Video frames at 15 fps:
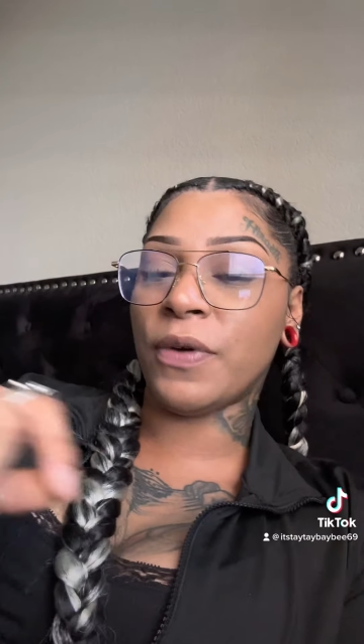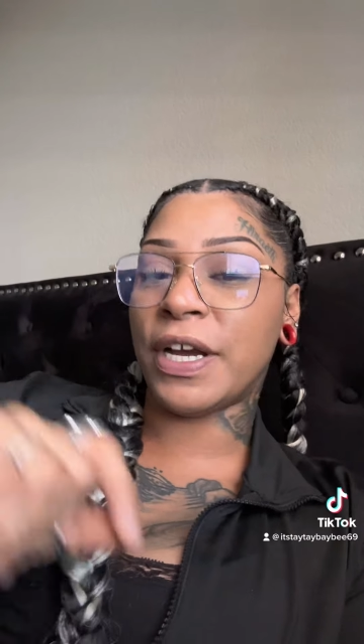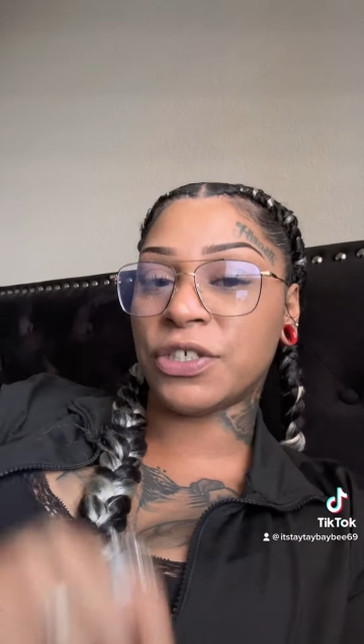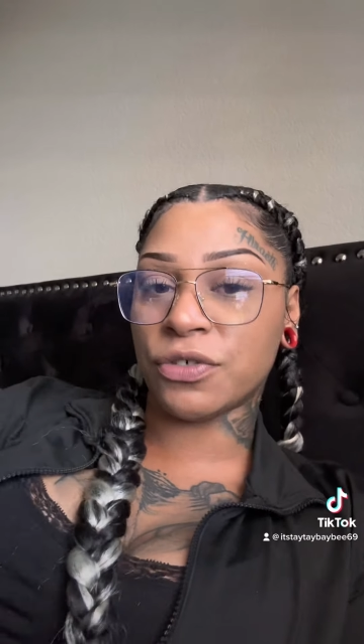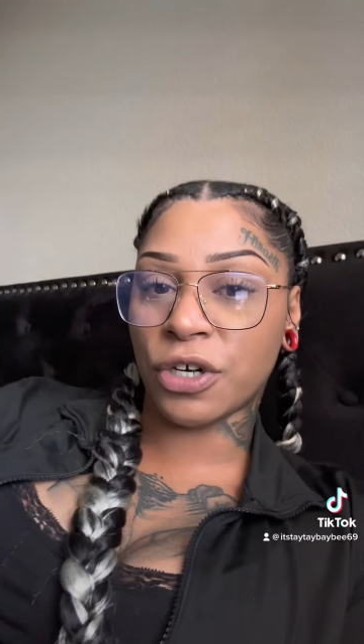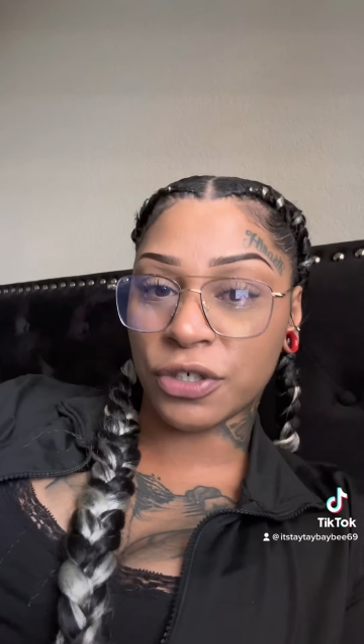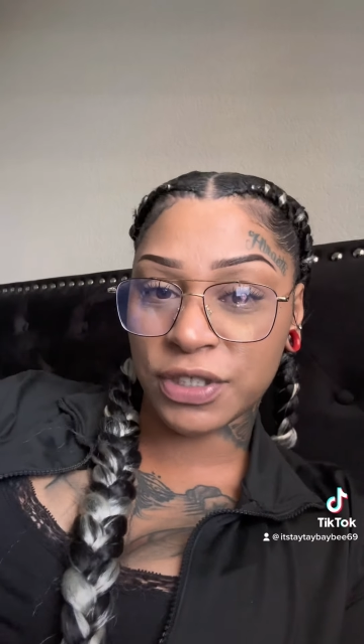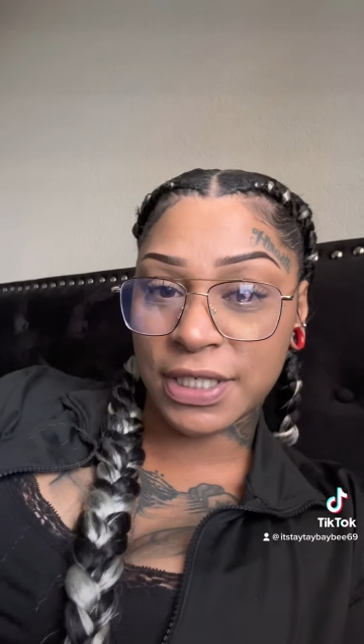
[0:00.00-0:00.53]
guys
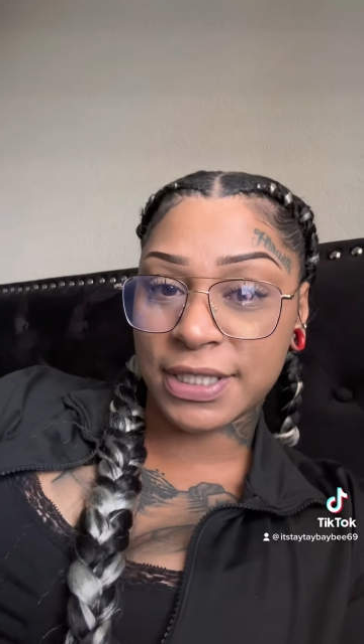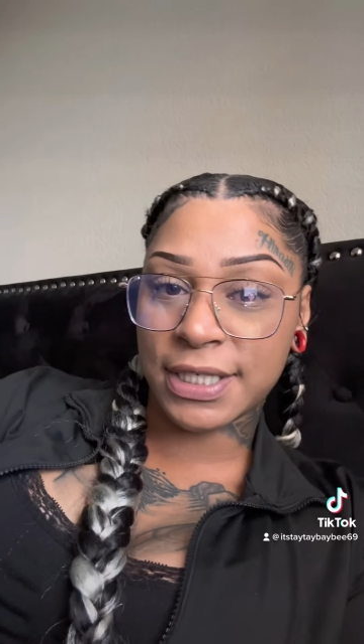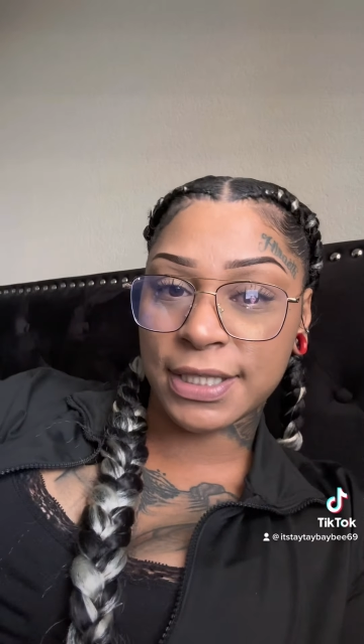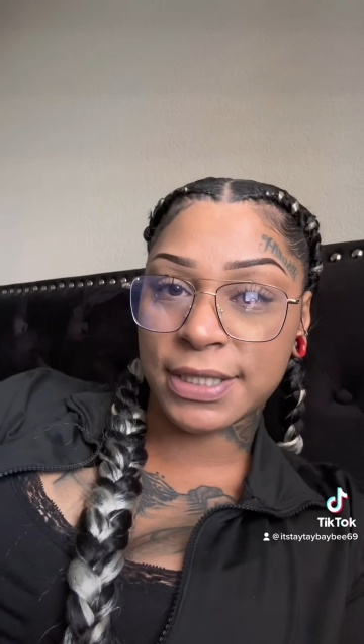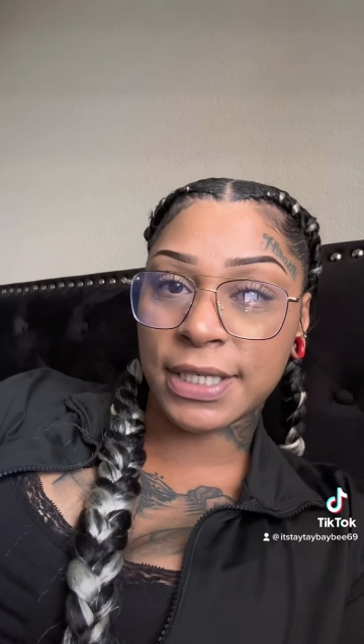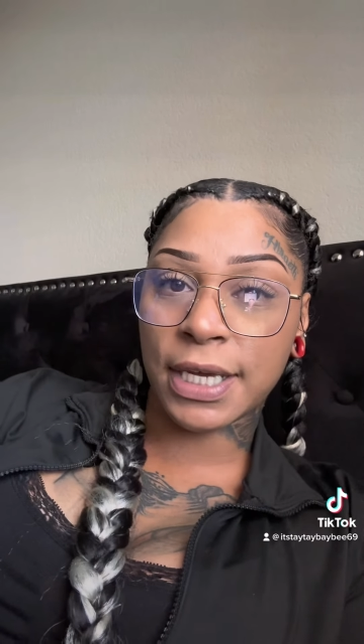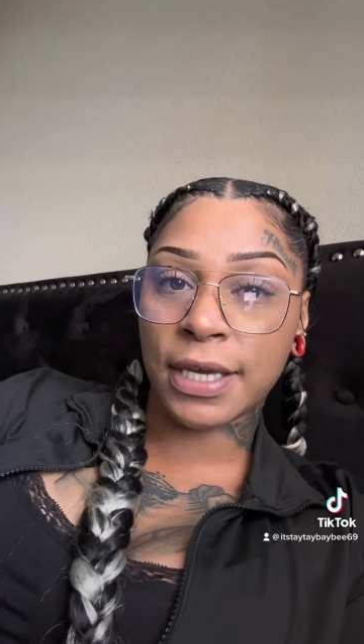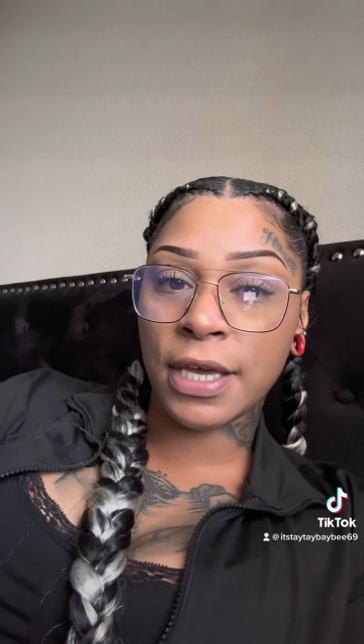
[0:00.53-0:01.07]
are
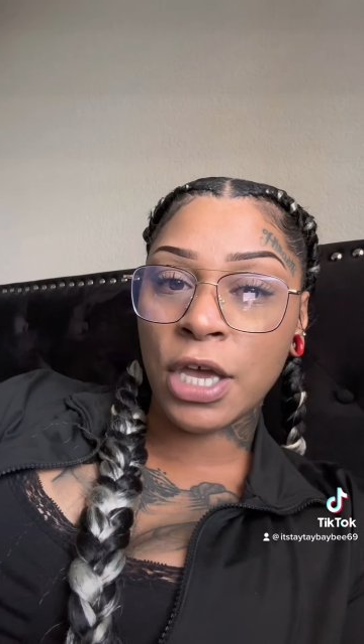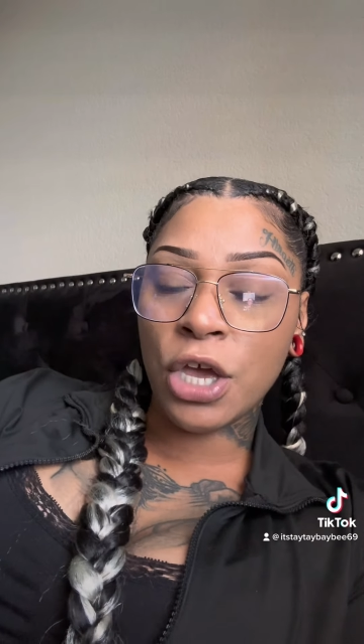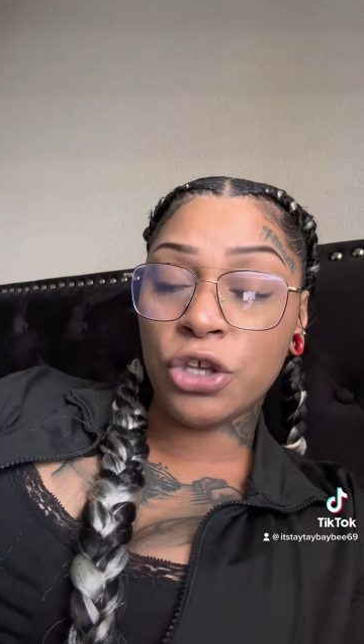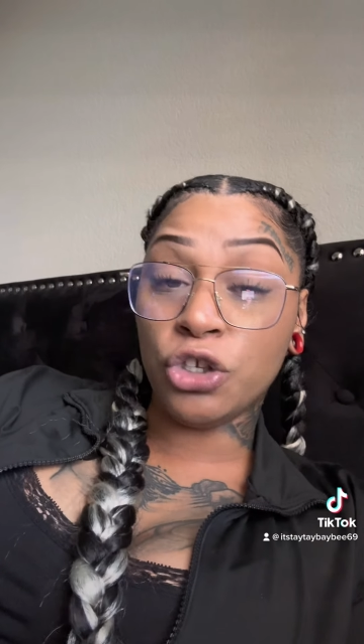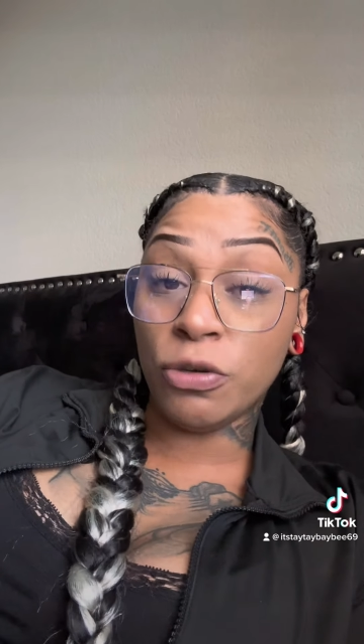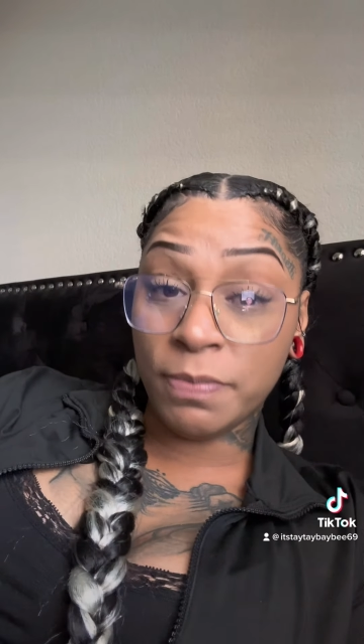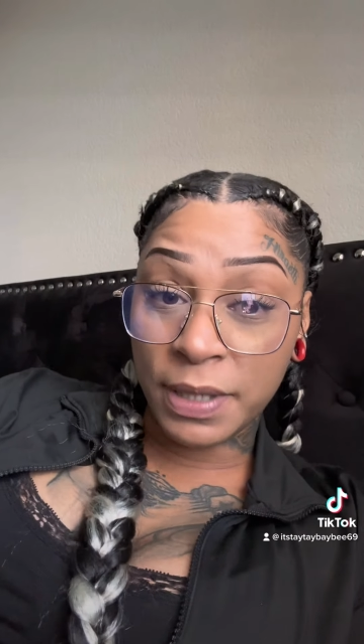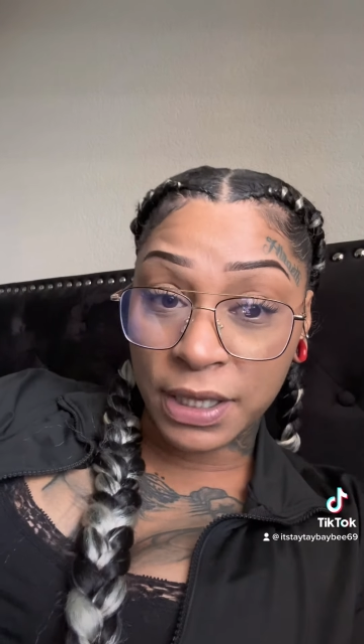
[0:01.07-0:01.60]
narcissistic.
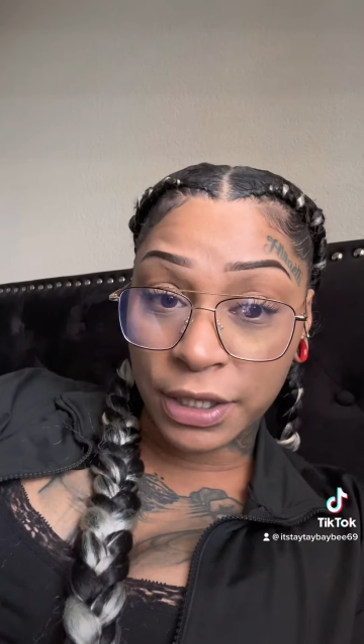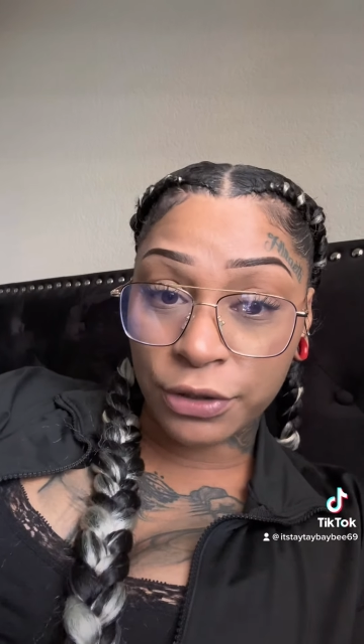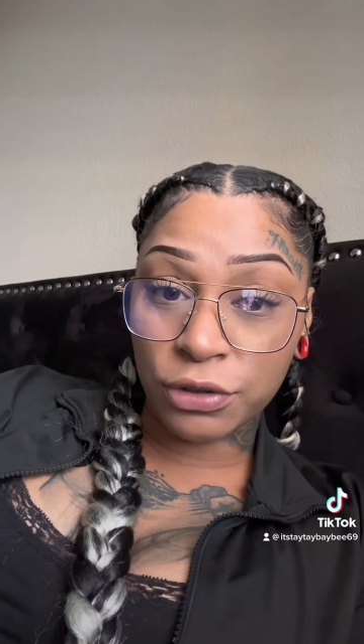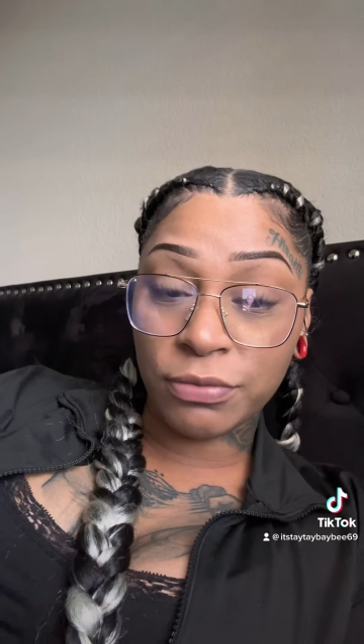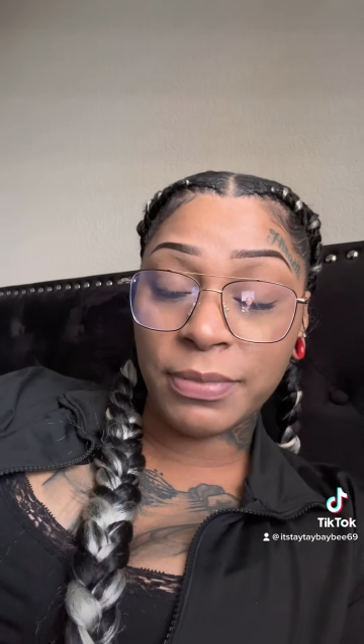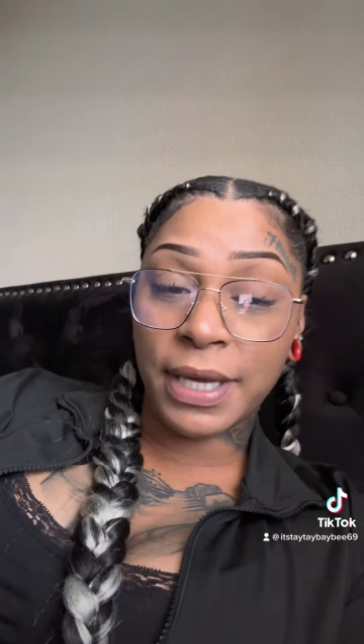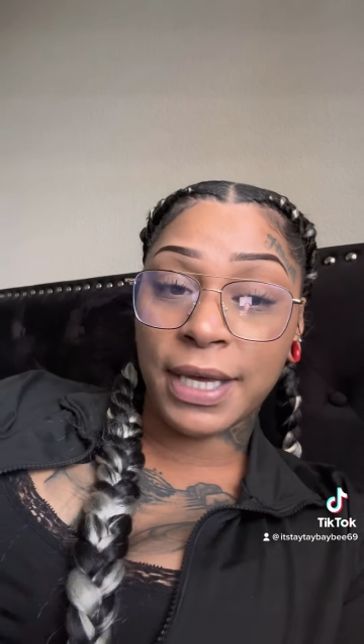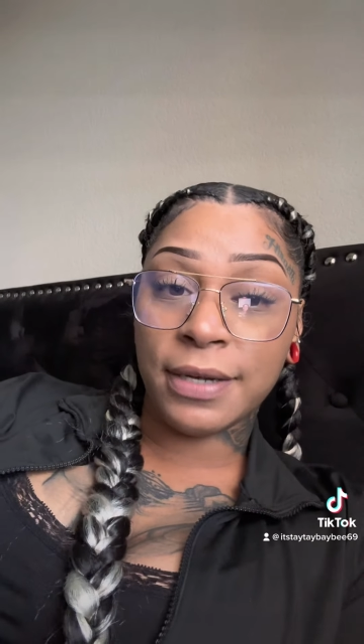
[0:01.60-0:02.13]
You belittle
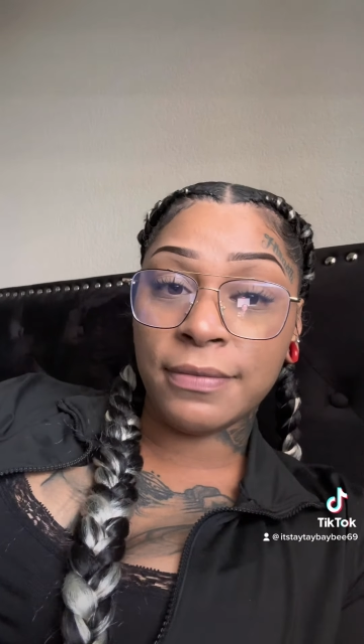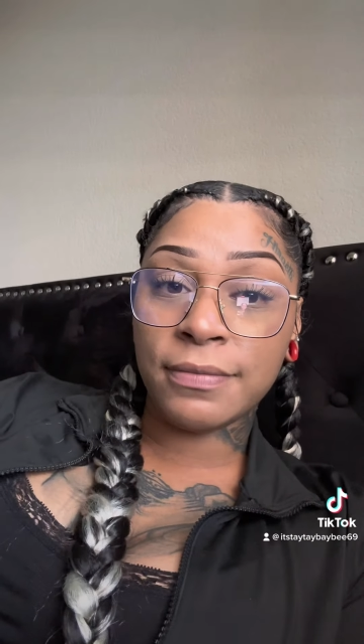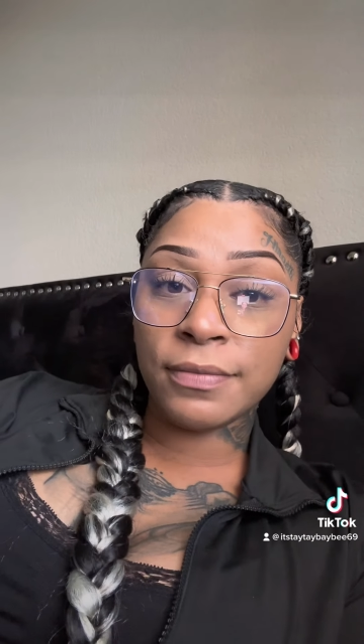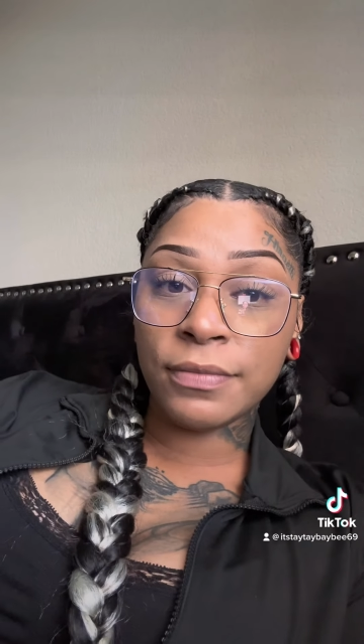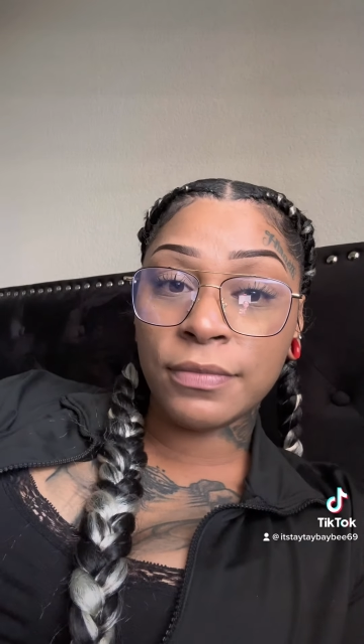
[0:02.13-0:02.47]
men.